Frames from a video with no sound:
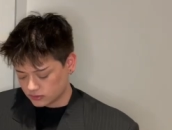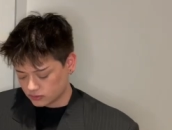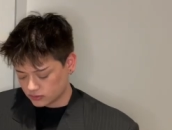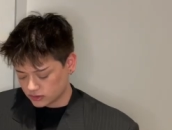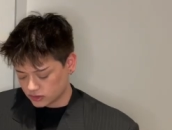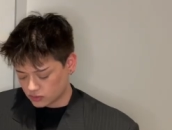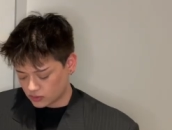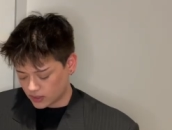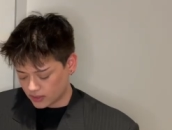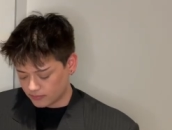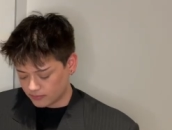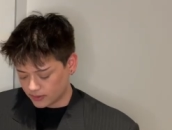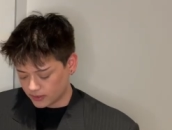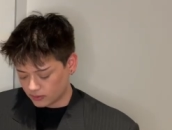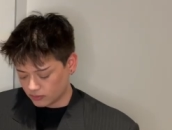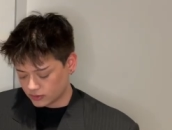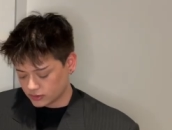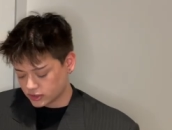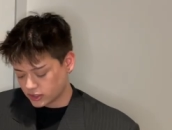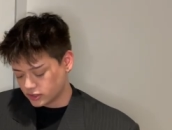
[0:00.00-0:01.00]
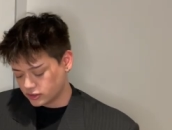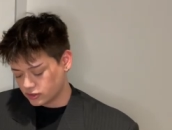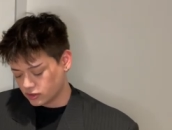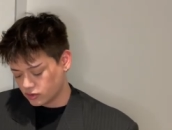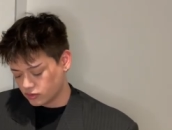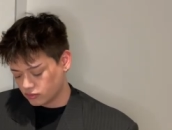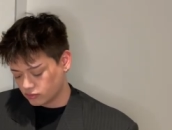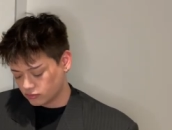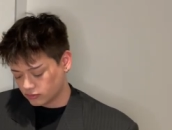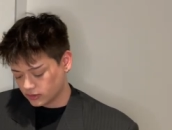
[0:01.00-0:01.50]
one's quite big, which I
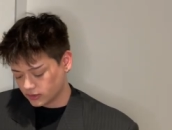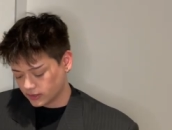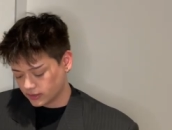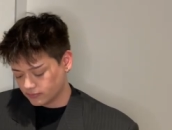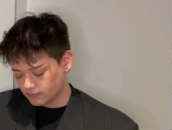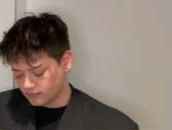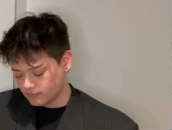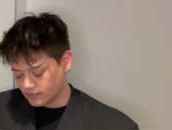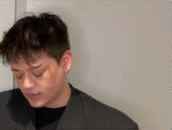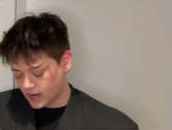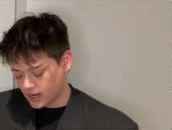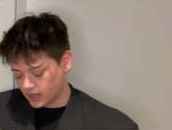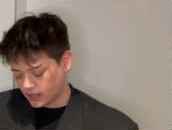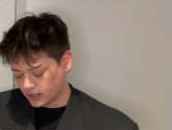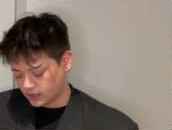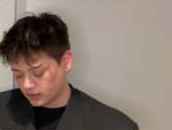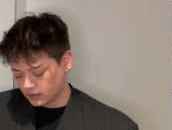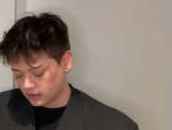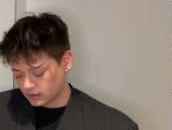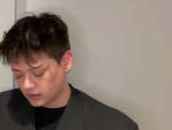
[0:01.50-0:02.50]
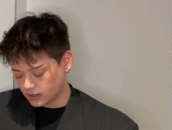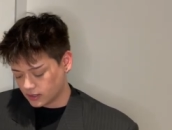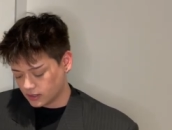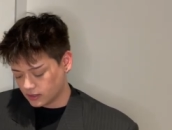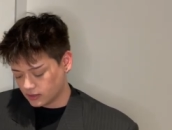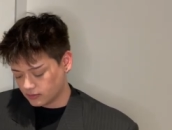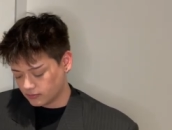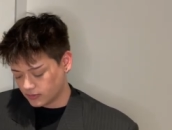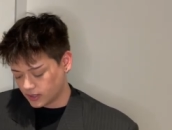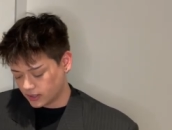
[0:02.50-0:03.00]
don't really mind.
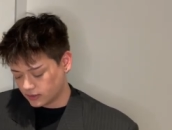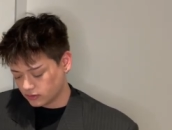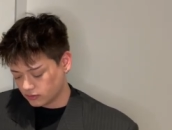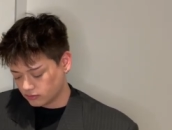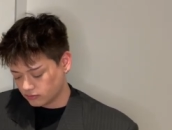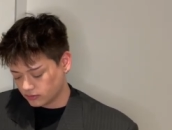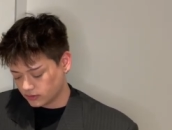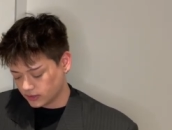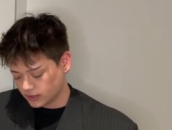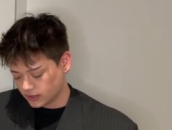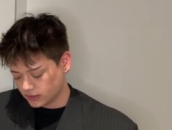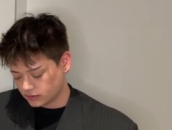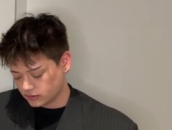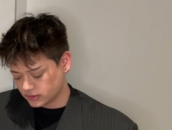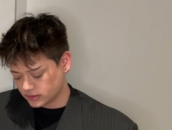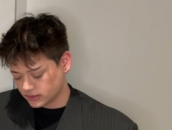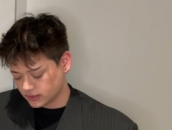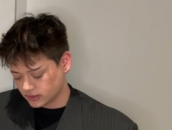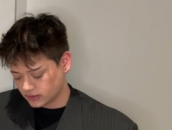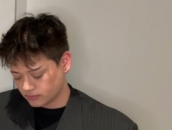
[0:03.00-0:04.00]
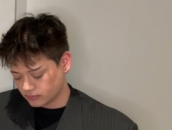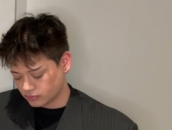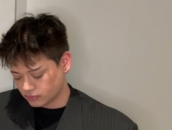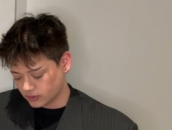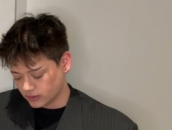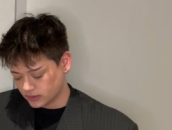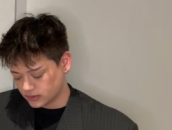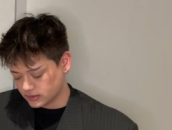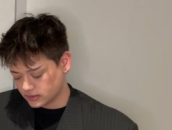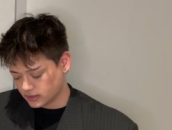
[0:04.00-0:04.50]
Um, I don't really understand the
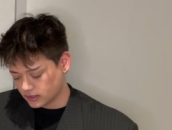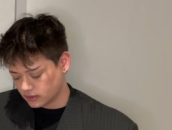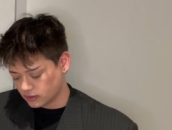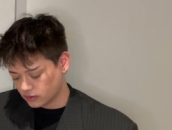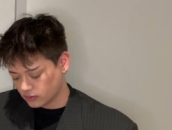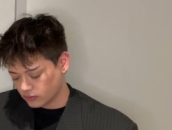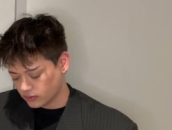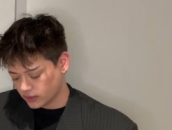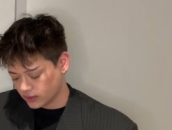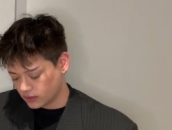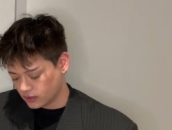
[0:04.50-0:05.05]
prints that are going